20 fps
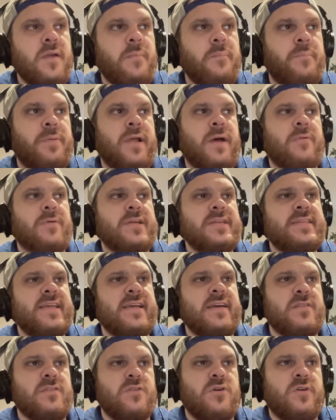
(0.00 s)
But I want to
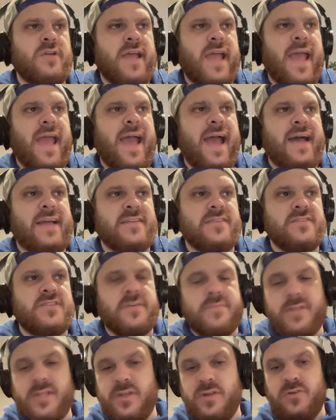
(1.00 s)
take a look at
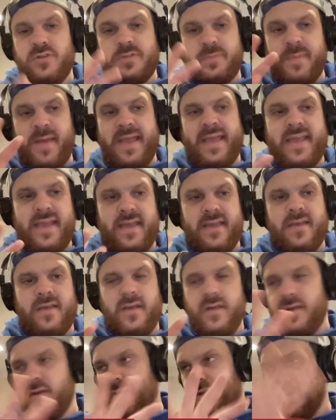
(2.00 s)
some of the news
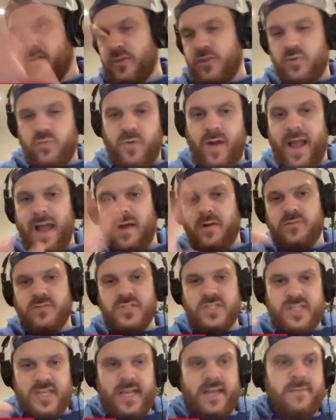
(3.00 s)
making the
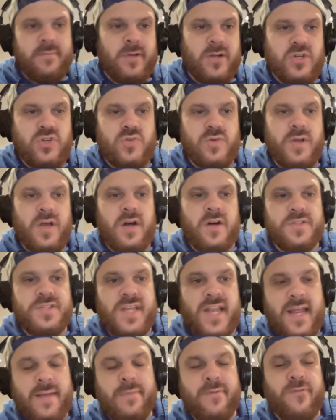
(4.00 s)
rounds in Montreal
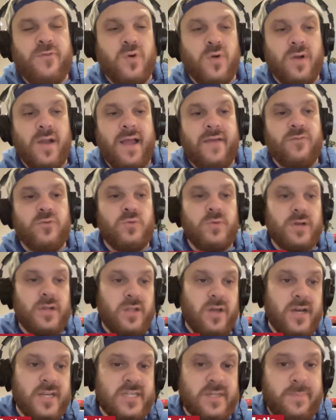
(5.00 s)
today before everyone
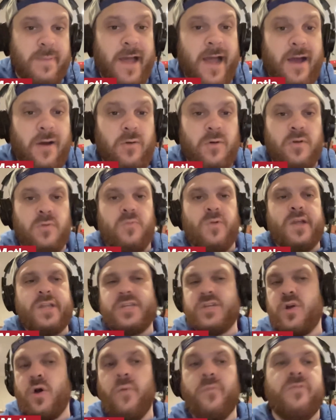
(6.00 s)
lost power,
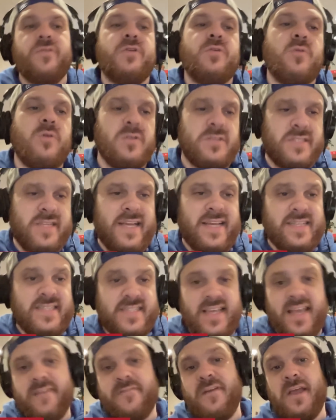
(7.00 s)
which hopefully you were all staying
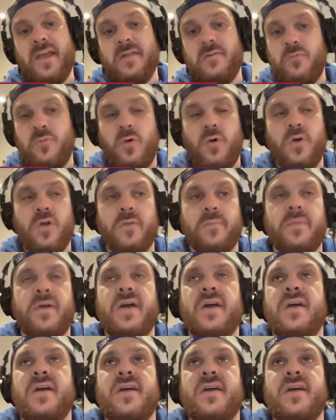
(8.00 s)
safe and warm.